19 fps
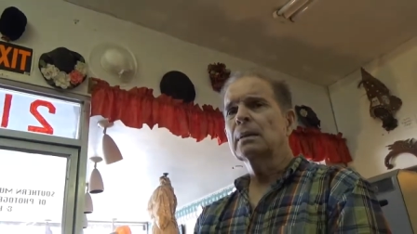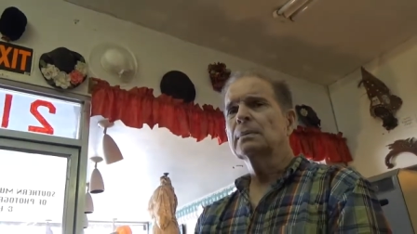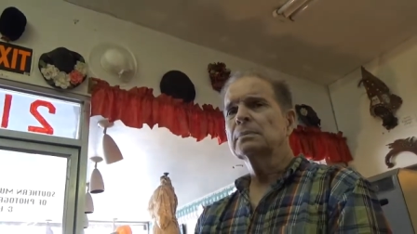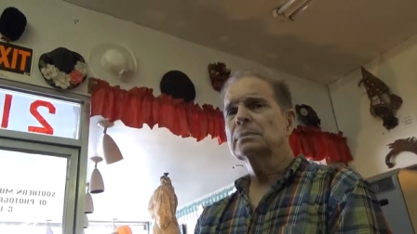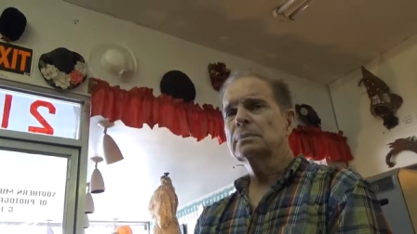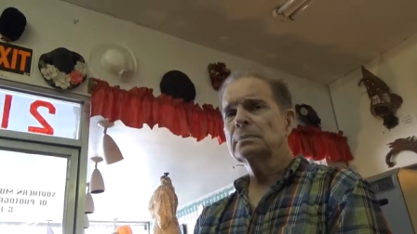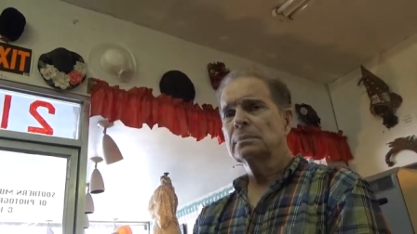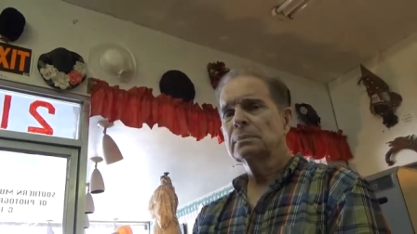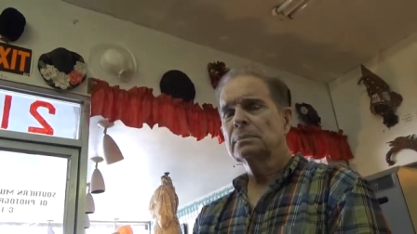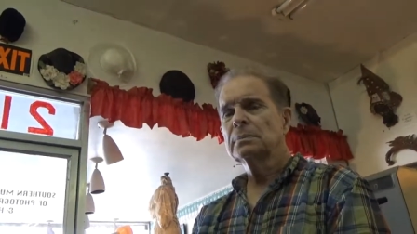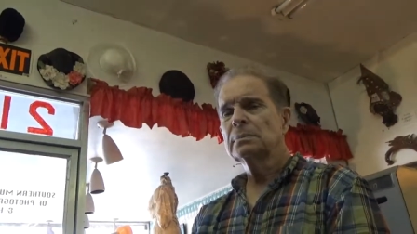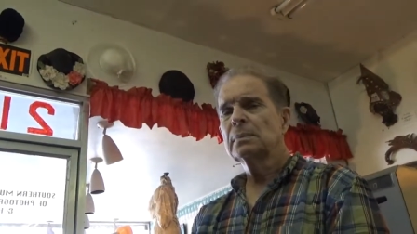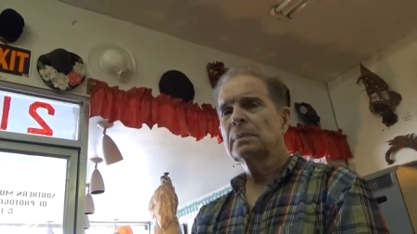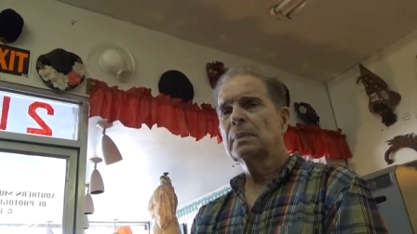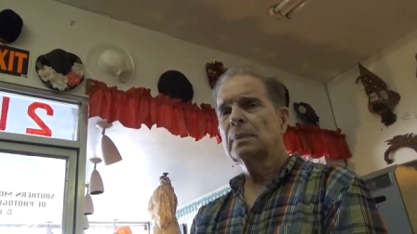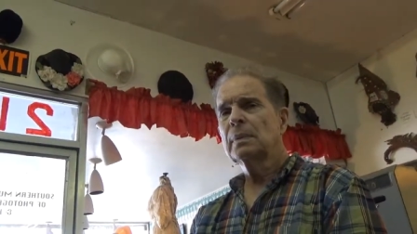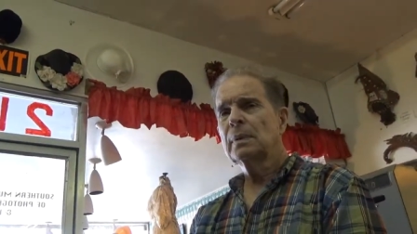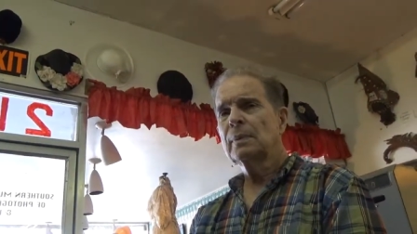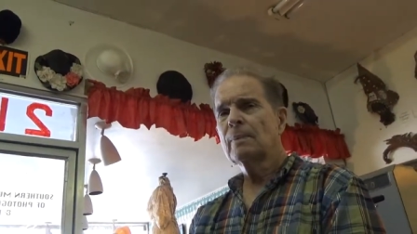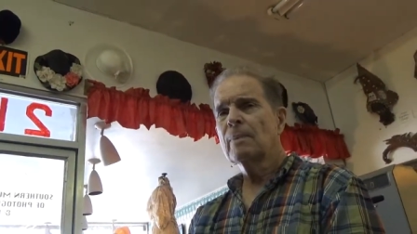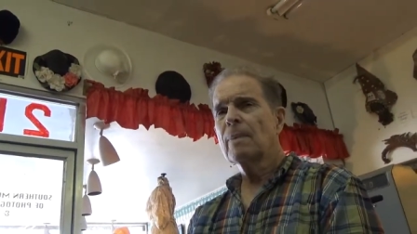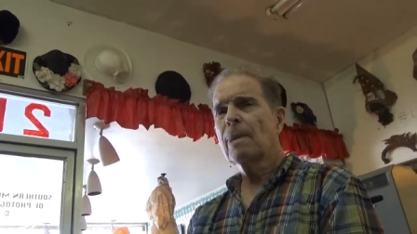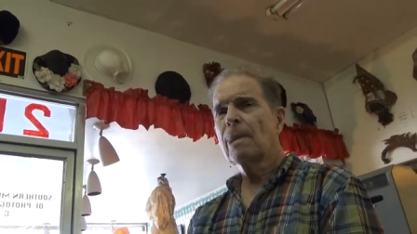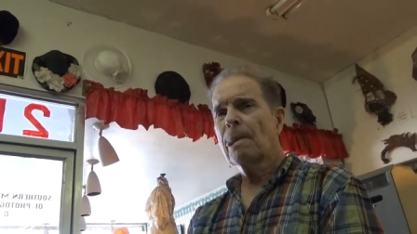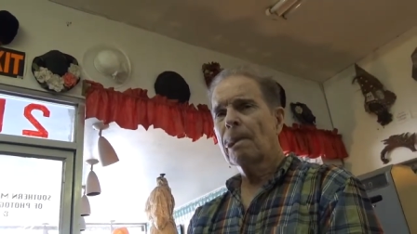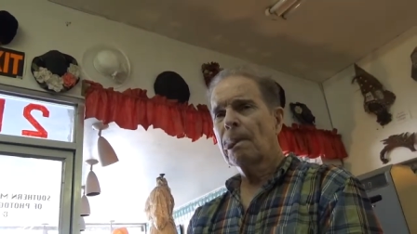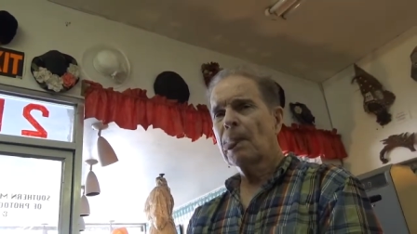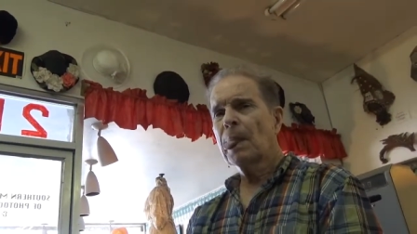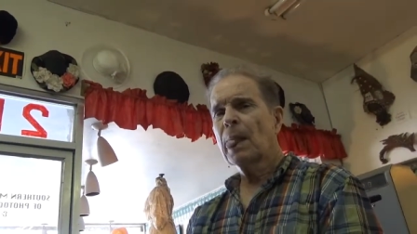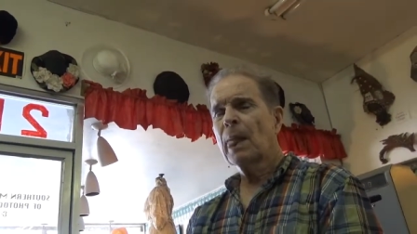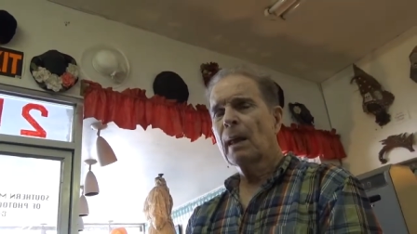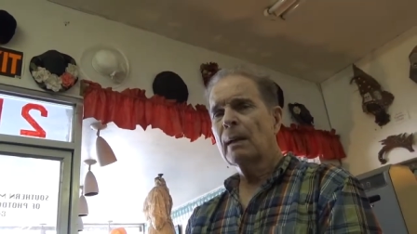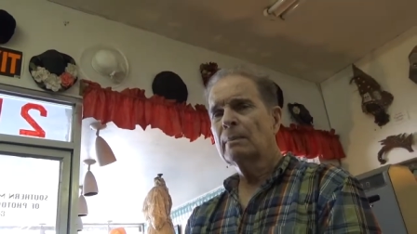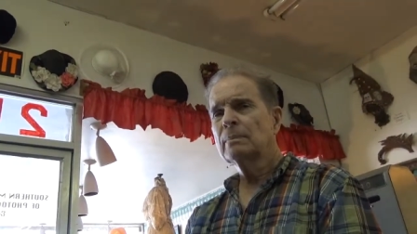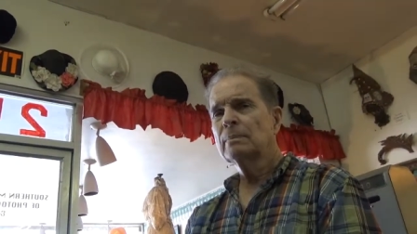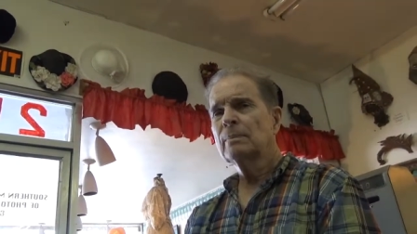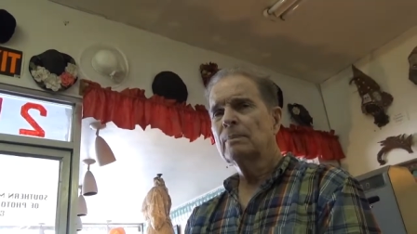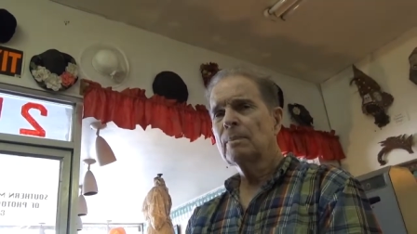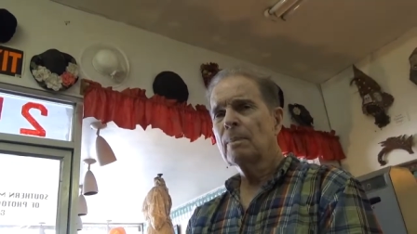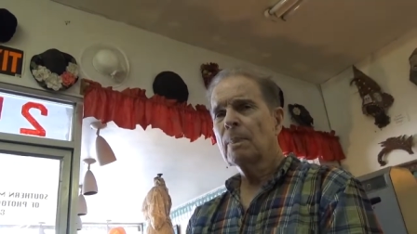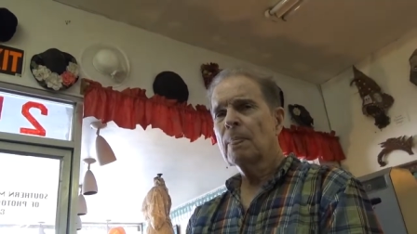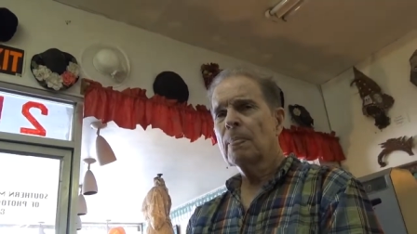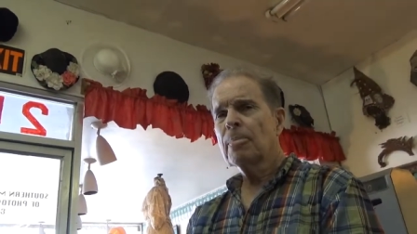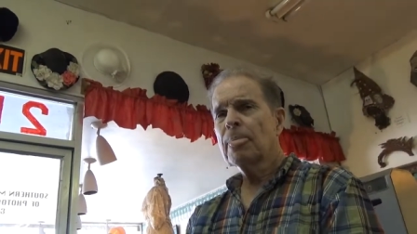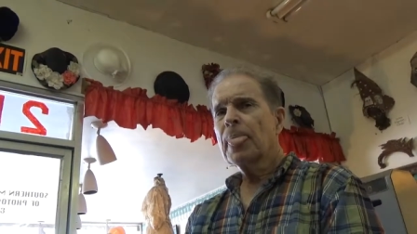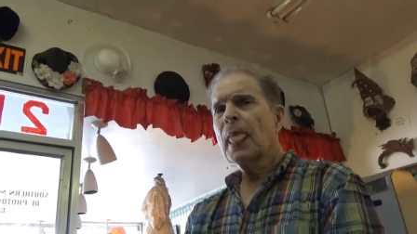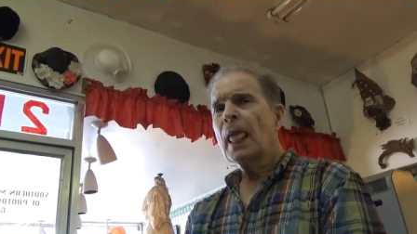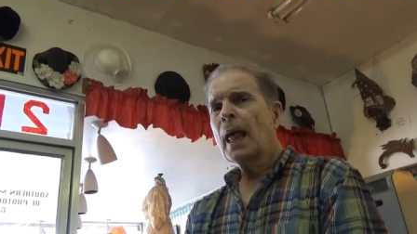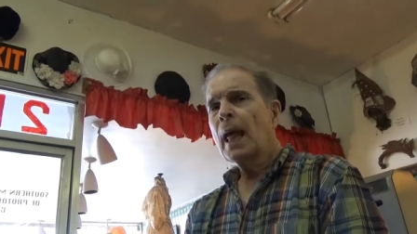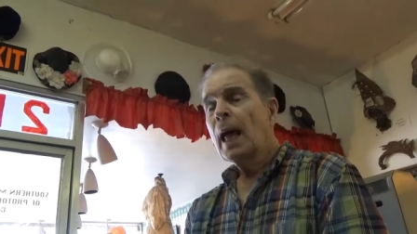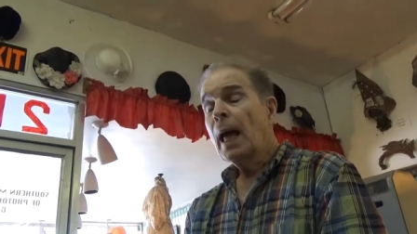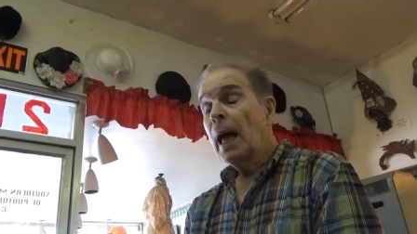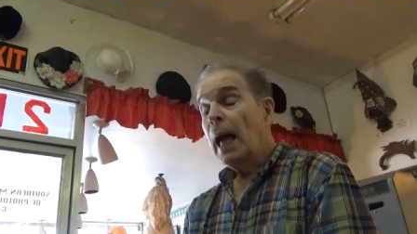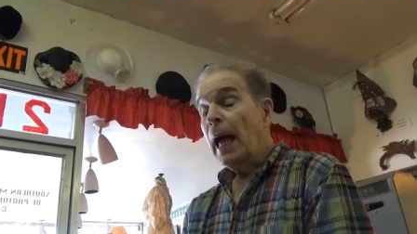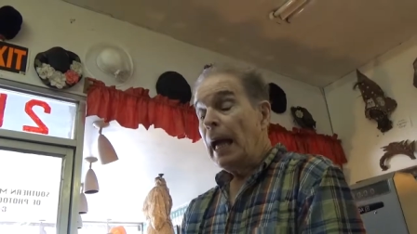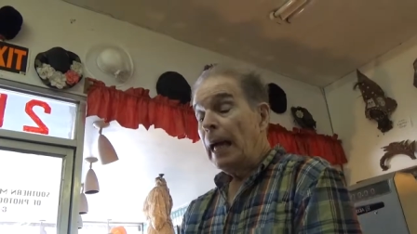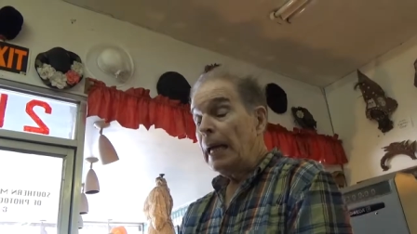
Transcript: And Auntie exercised it from the time she was a kid.